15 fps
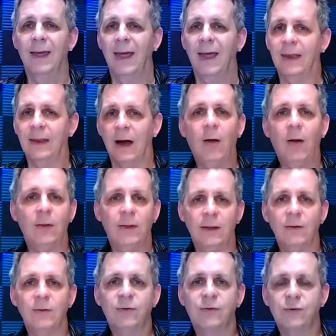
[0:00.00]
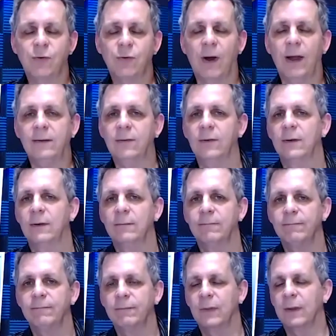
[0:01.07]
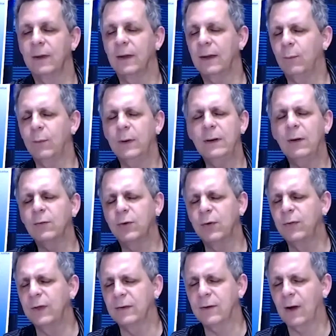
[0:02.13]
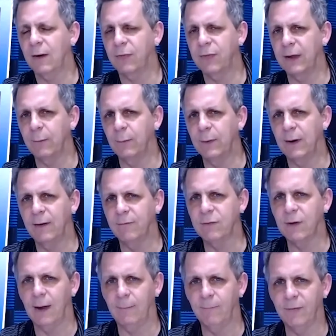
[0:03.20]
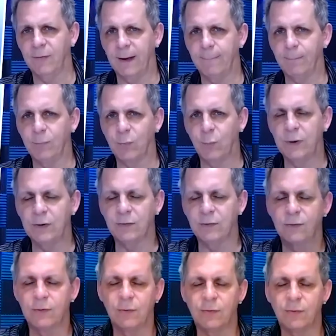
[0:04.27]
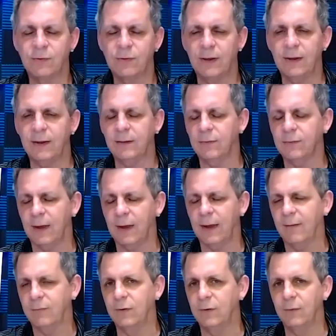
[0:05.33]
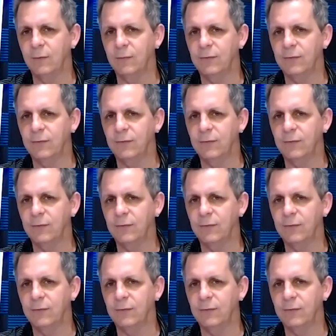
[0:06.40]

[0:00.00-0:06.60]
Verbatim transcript: And I'll illustrate. We don't do the entire thing, we don't have time for that. We just do the scenes that have to do with